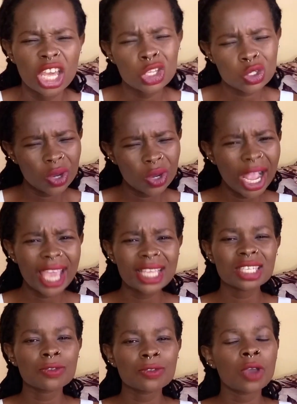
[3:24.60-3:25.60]
So guys,
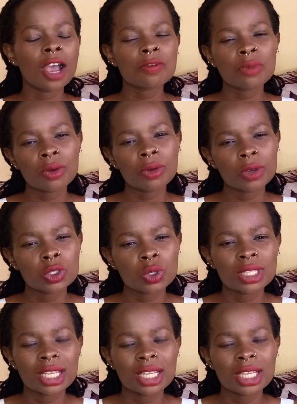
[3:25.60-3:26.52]
if you have more questions that